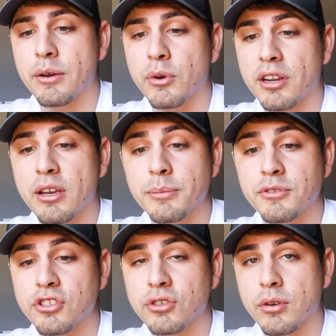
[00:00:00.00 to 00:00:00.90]
when it comes
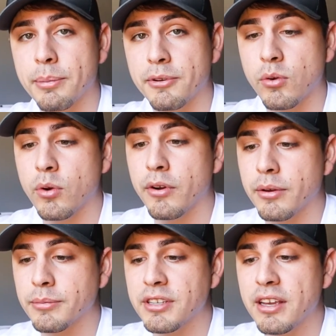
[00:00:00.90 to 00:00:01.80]
to scraping
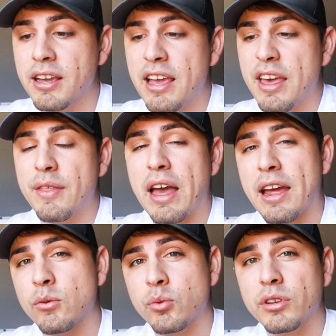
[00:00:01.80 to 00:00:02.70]
aquariums. That
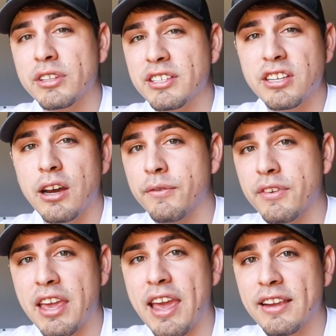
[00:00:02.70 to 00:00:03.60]
really tough,
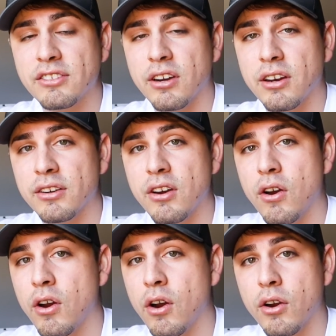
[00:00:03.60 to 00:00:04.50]
caked on,
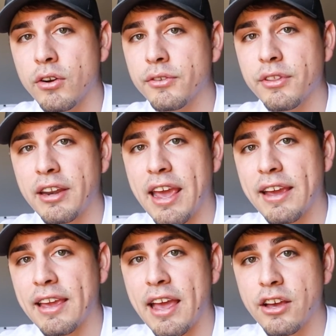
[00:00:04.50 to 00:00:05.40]
harder than
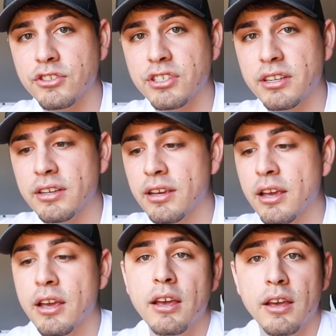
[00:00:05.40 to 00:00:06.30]
heck algae,
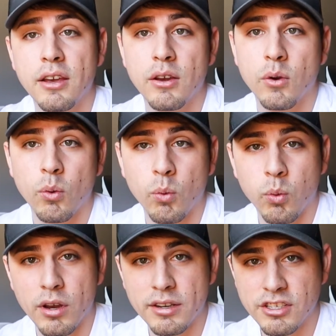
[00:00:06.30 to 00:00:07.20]

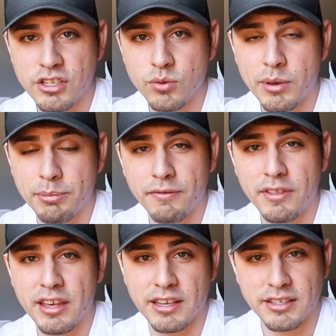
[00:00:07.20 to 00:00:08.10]
one sweep of
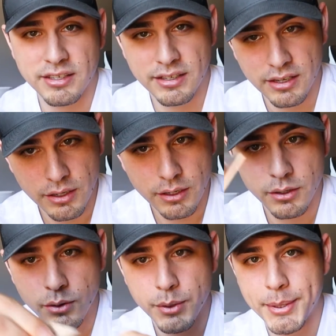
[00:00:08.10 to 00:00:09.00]
this
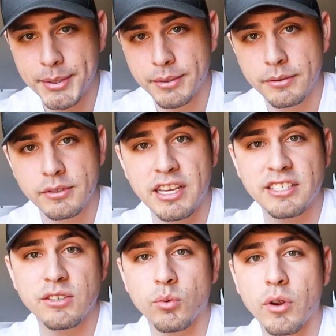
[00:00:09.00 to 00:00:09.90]

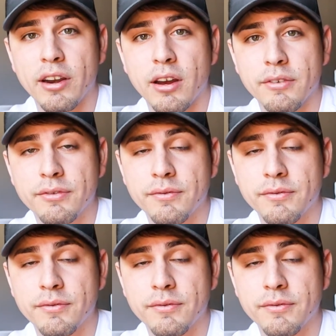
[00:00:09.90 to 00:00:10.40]
takes it right off.